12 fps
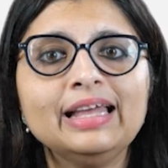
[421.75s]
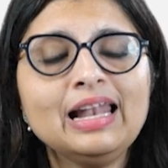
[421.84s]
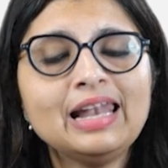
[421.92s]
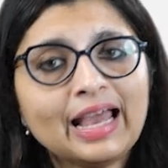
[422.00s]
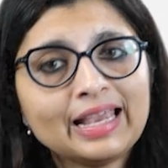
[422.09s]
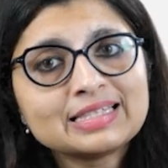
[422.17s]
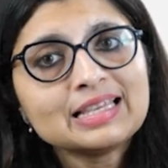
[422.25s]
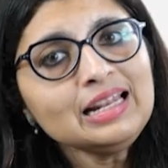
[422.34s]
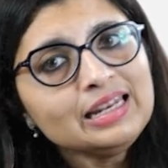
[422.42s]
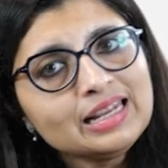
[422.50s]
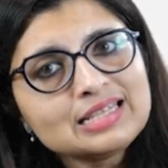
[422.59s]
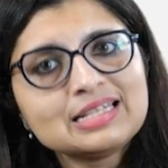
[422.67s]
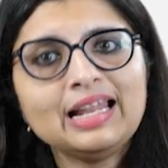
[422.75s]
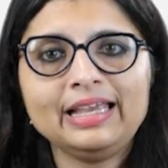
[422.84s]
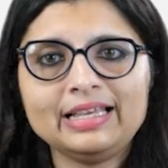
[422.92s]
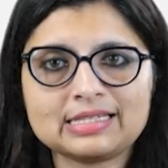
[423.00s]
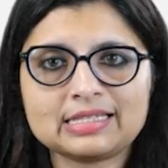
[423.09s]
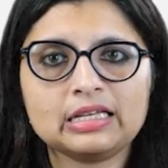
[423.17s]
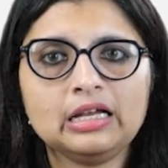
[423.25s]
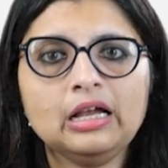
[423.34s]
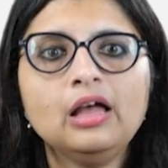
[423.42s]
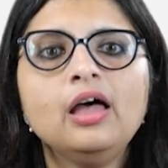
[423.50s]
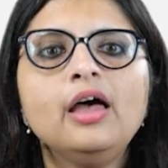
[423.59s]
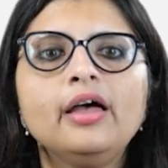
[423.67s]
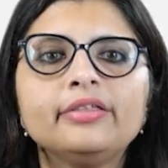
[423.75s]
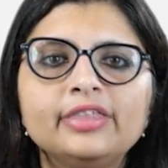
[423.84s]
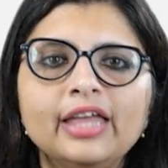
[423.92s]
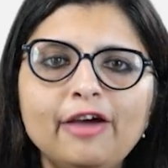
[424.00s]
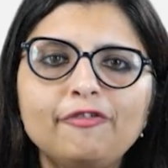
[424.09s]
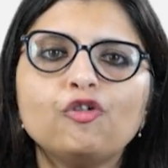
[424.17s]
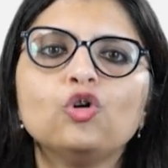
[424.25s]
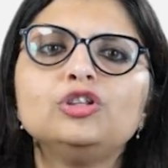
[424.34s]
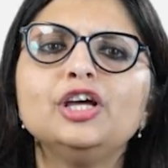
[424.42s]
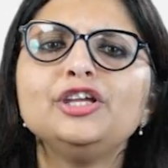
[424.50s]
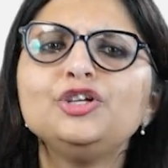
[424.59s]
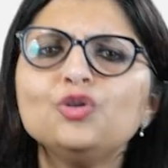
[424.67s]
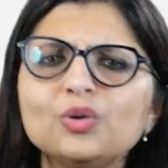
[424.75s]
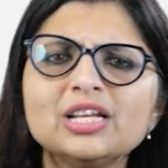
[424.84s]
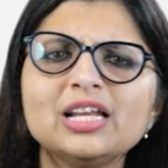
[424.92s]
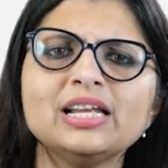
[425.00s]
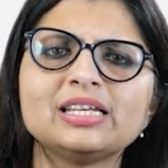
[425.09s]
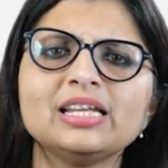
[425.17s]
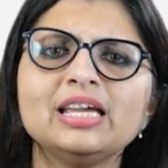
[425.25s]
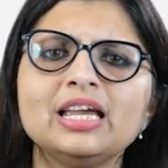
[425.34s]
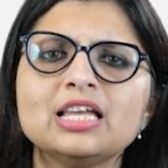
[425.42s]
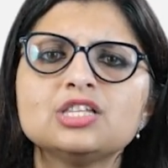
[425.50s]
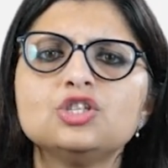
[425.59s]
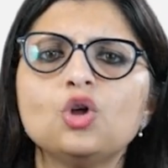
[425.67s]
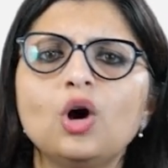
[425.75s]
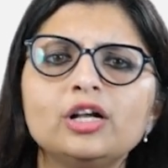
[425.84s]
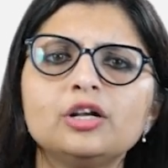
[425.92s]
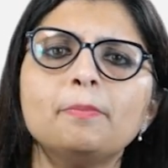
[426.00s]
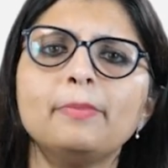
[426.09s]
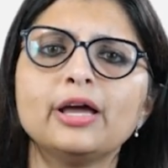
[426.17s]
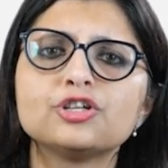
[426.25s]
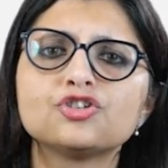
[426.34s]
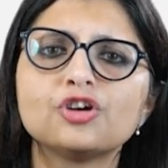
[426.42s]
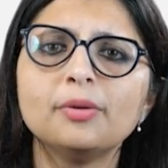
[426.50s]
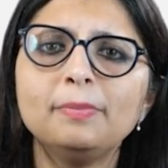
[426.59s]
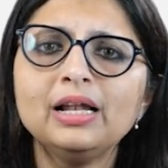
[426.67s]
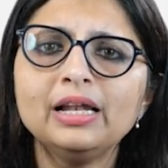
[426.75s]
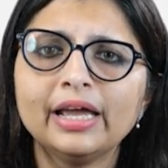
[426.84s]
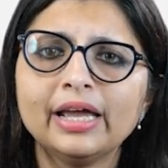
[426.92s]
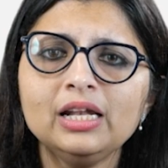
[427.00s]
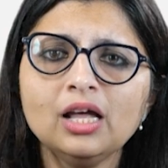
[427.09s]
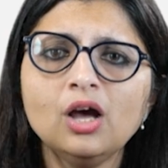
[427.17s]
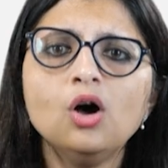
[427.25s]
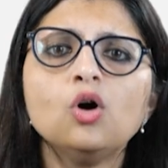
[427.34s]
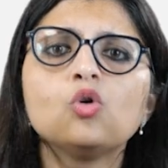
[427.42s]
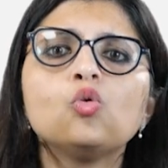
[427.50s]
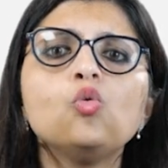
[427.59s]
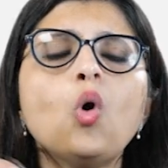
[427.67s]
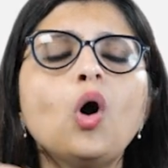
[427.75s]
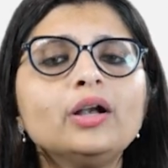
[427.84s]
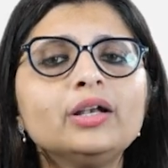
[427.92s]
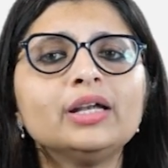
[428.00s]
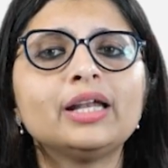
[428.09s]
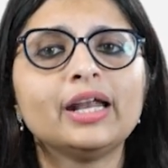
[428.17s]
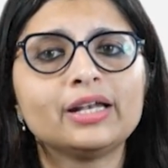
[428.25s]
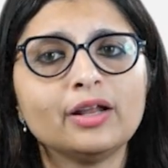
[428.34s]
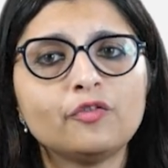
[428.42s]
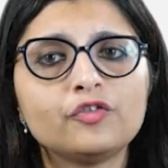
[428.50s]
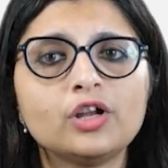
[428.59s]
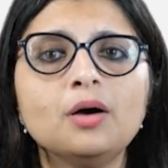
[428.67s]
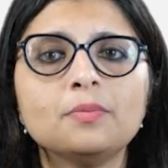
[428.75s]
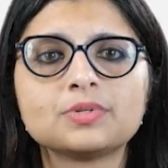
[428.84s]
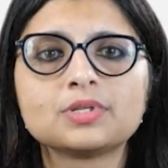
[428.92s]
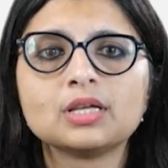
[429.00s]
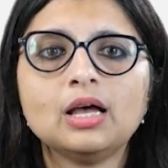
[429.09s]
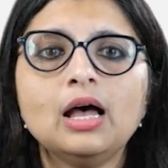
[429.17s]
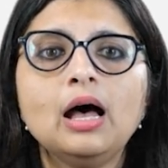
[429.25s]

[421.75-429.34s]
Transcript: their likes and dislikes. Therefore, the utility is not measurable in quantitative terms,